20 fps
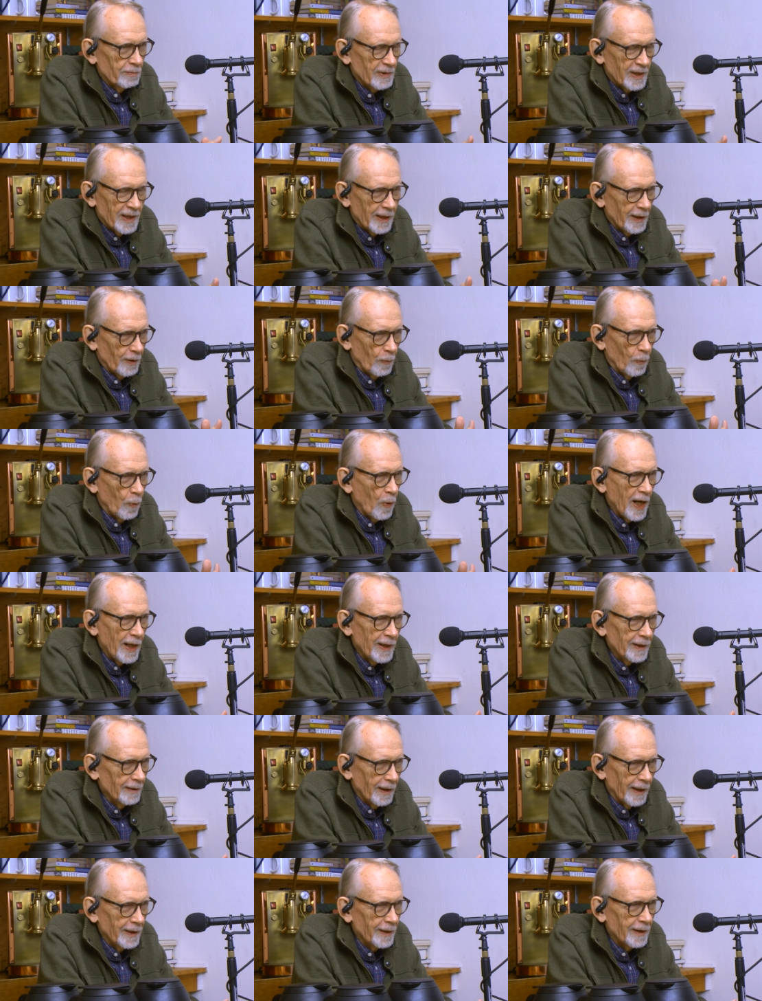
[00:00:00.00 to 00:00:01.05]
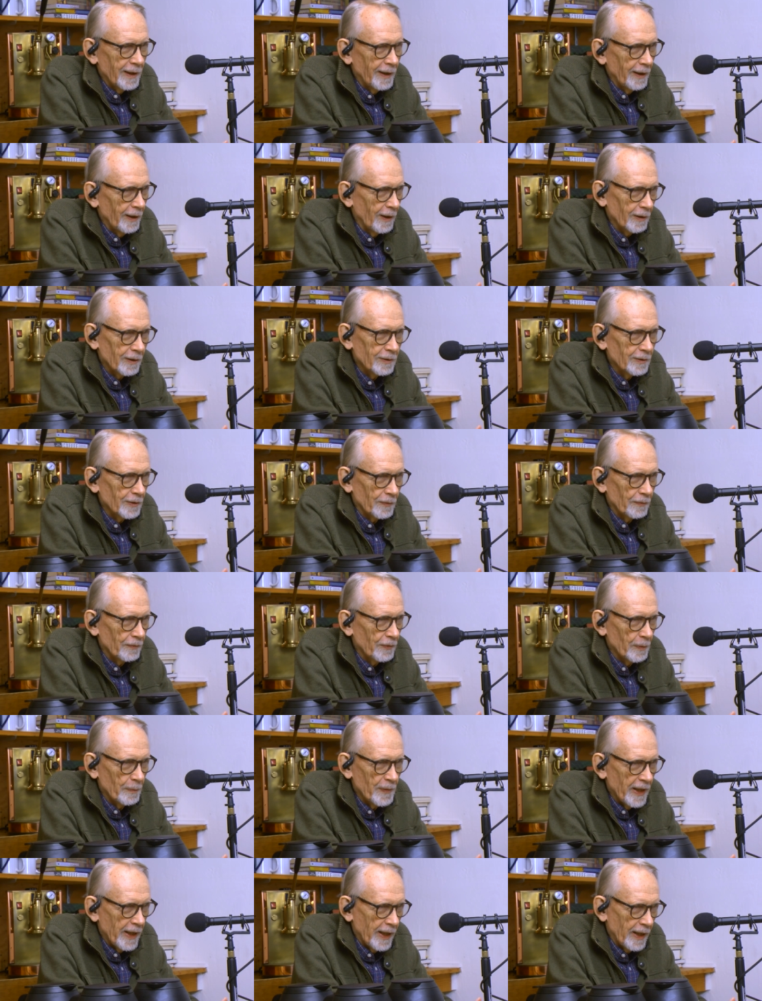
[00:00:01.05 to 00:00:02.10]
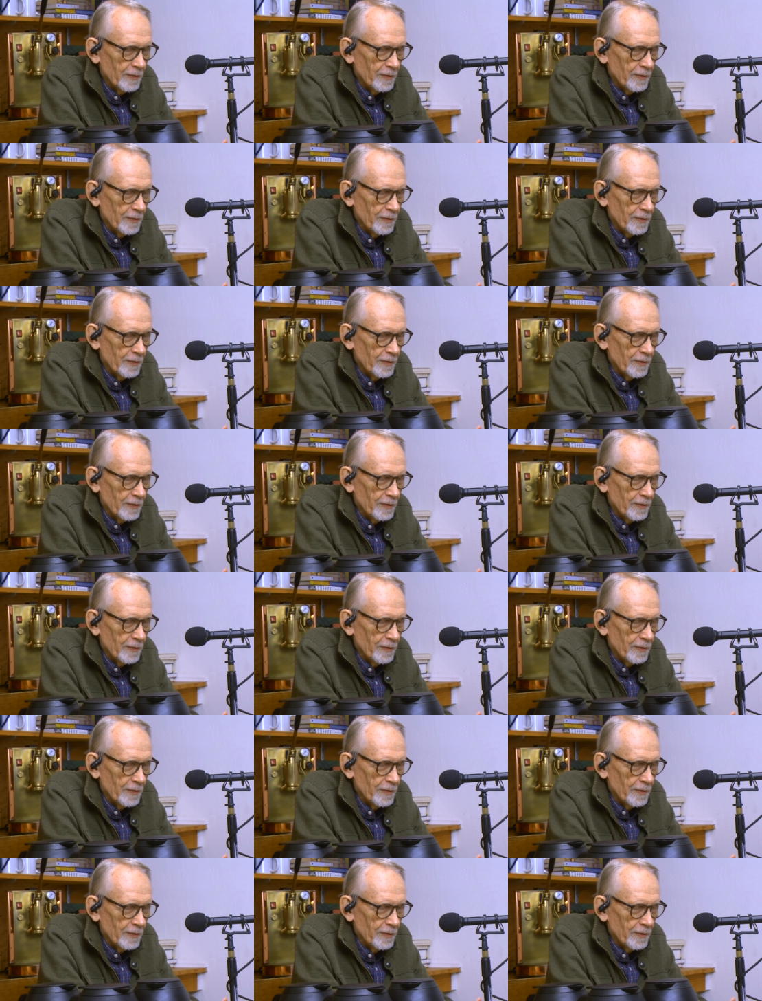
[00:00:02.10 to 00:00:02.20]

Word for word: get a wine-like character from that.